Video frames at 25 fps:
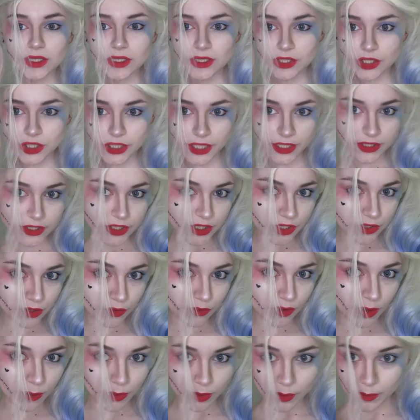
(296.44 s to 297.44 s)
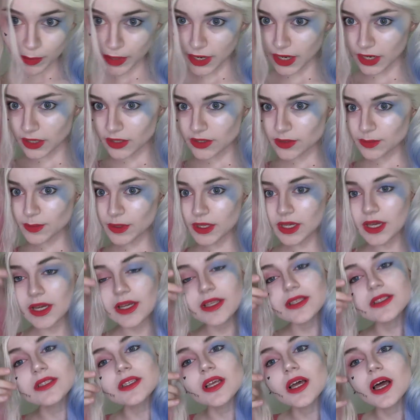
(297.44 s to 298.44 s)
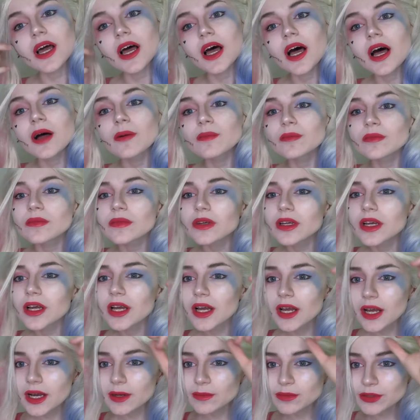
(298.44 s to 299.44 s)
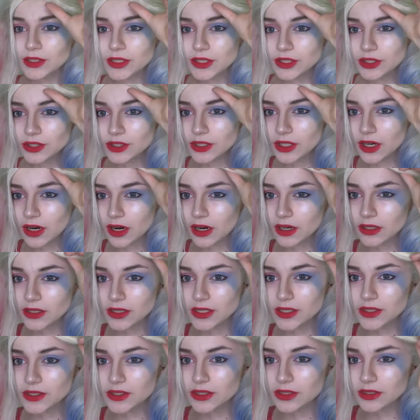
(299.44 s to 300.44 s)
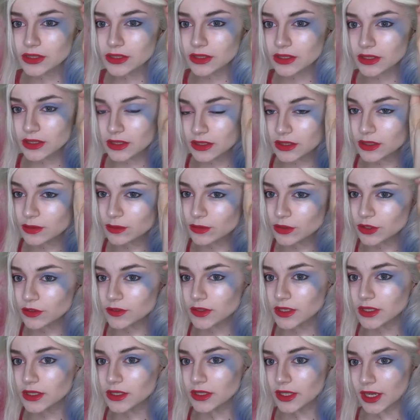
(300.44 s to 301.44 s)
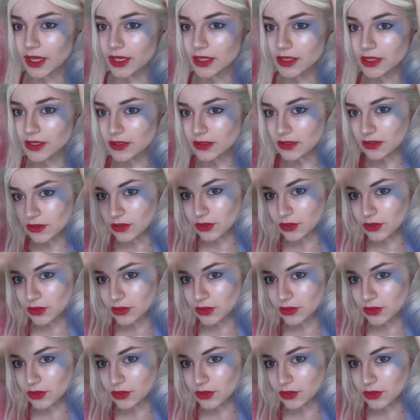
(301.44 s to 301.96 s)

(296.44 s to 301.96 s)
changing the rubber bands, because I'm pretty sure Harley's in the movie, at least in